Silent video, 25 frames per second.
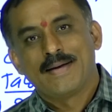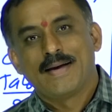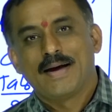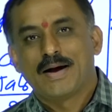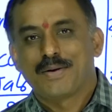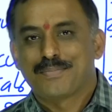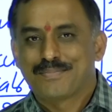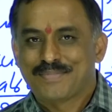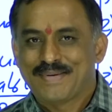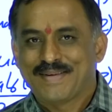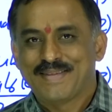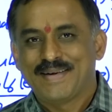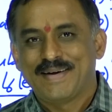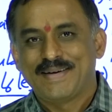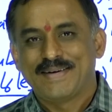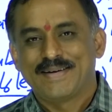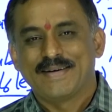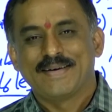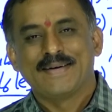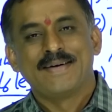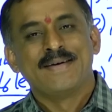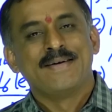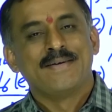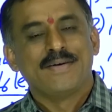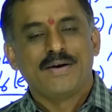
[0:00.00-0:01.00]
At
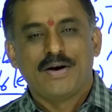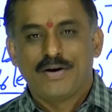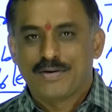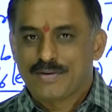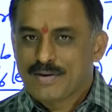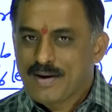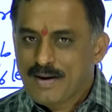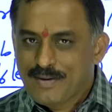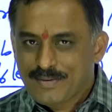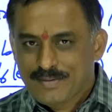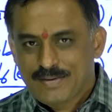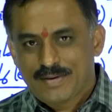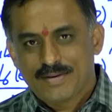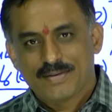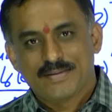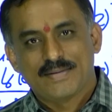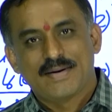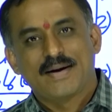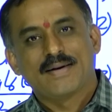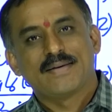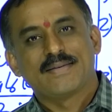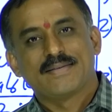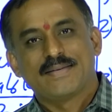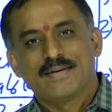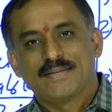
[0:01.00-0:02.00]
present, its answer is
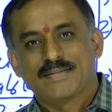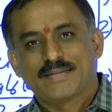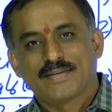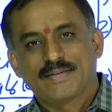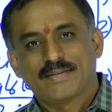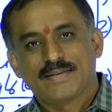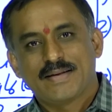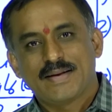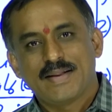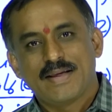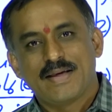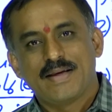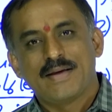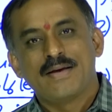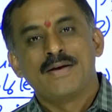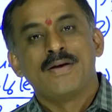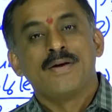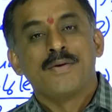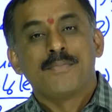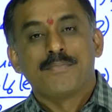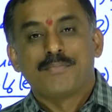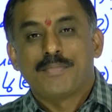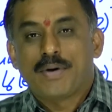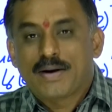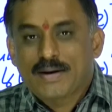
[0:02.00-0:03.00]
not necessary.
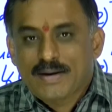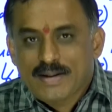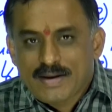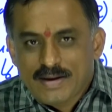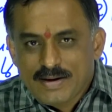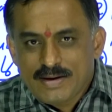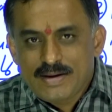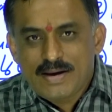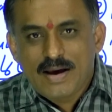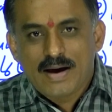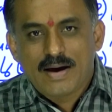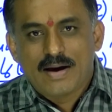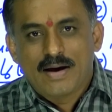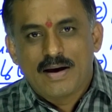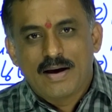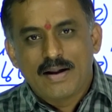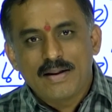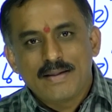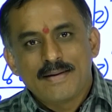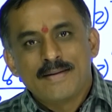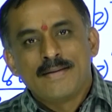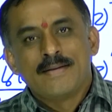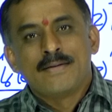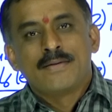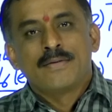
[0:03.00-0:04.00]
But
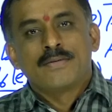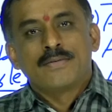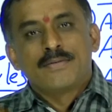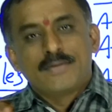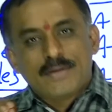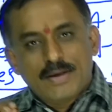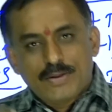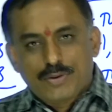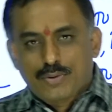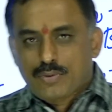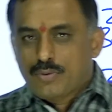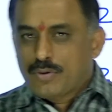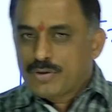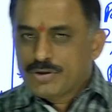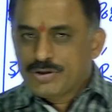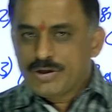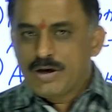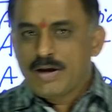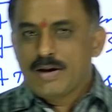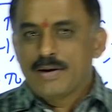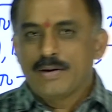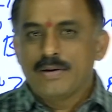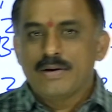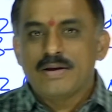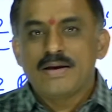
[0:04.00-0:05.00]
here, this
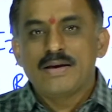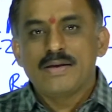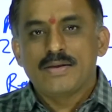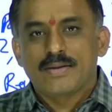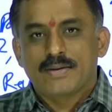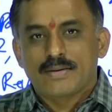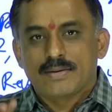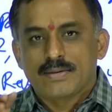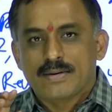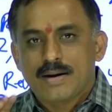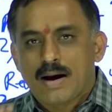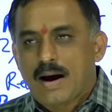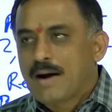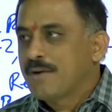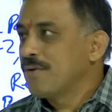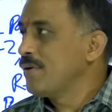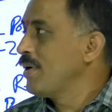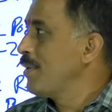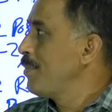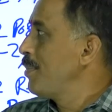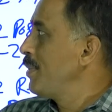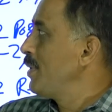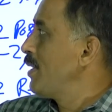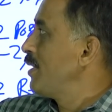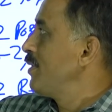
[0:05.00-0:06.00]
question is not
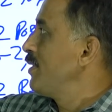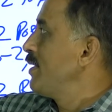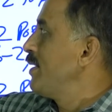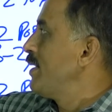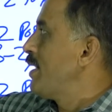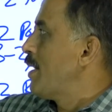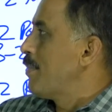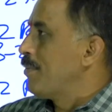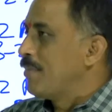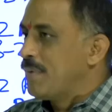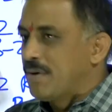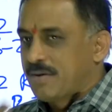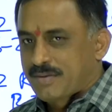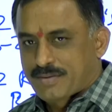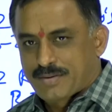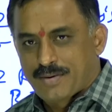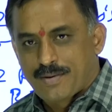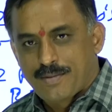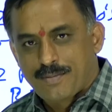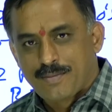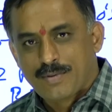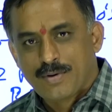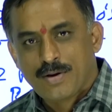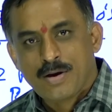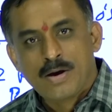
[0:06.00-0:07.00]
dependent on the
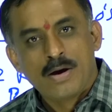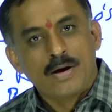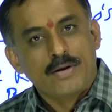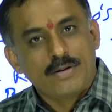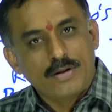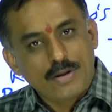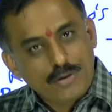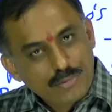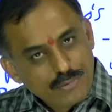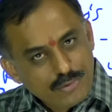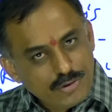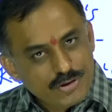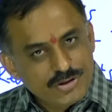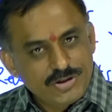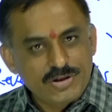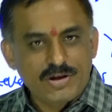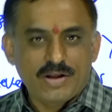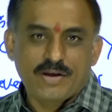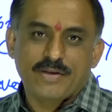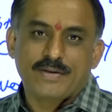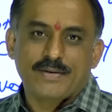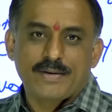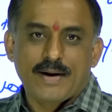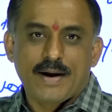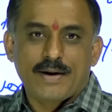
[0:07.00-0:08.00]
numbers. This question
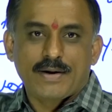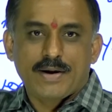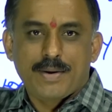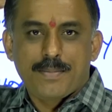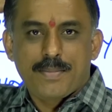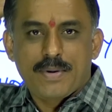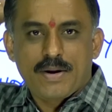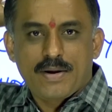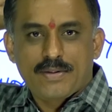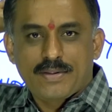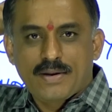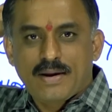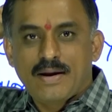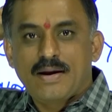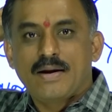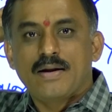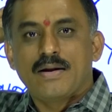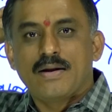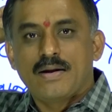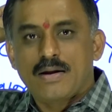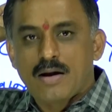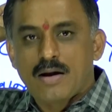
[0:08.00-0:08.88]
is not dependent on the